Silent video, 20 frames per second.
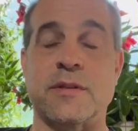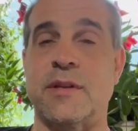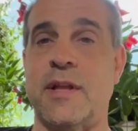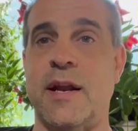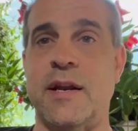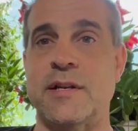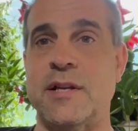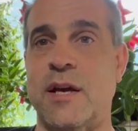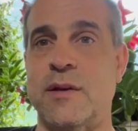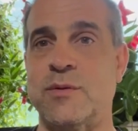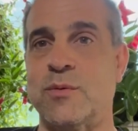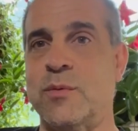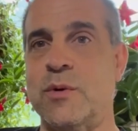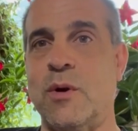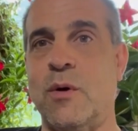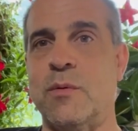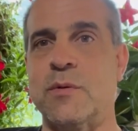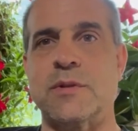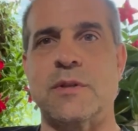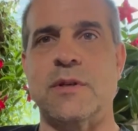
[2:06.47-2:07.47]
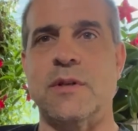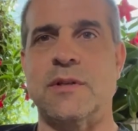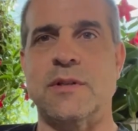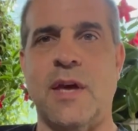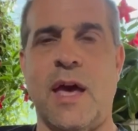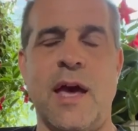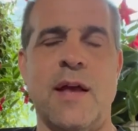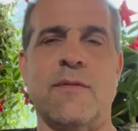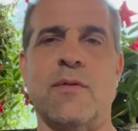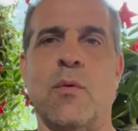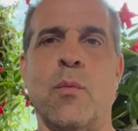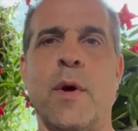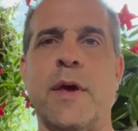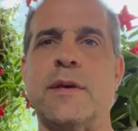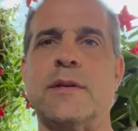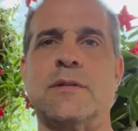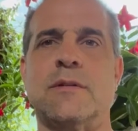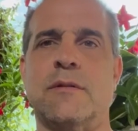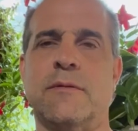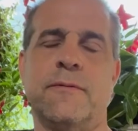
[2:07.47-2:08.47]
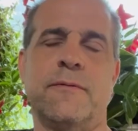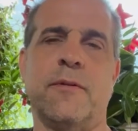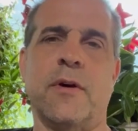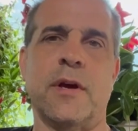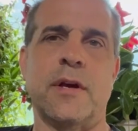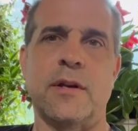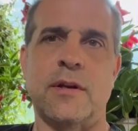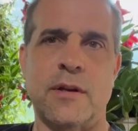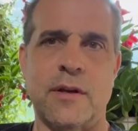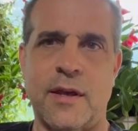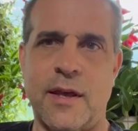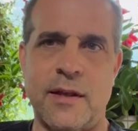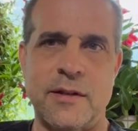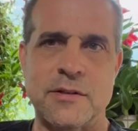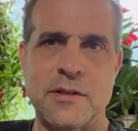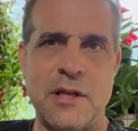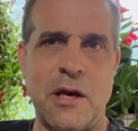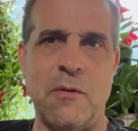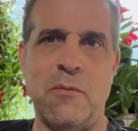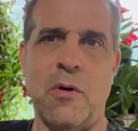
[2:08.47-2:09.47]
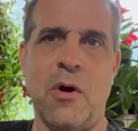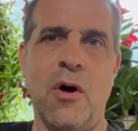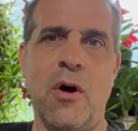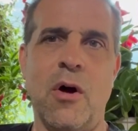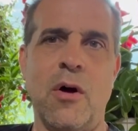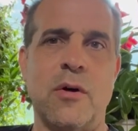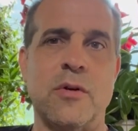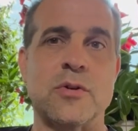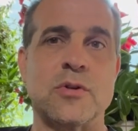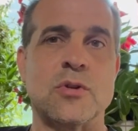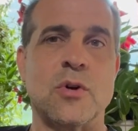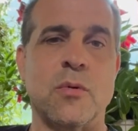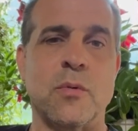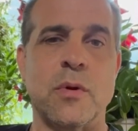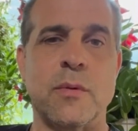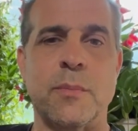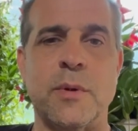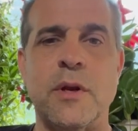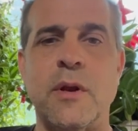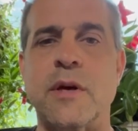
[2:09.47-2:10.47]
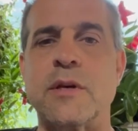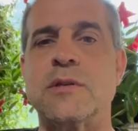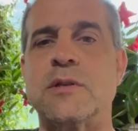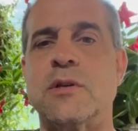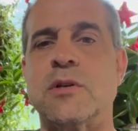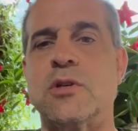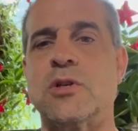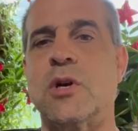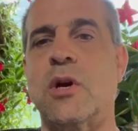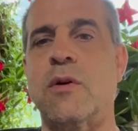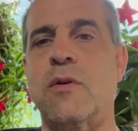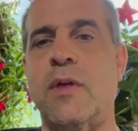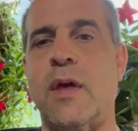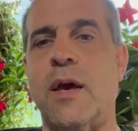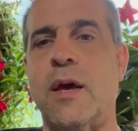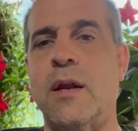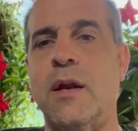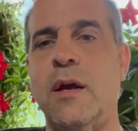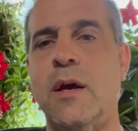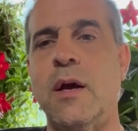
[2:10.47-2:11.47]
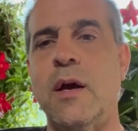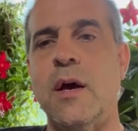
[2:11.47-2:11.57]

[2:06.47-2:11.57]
A lot of times we know it's kind of a waste to fight against town hall. So it'd be nice to share that.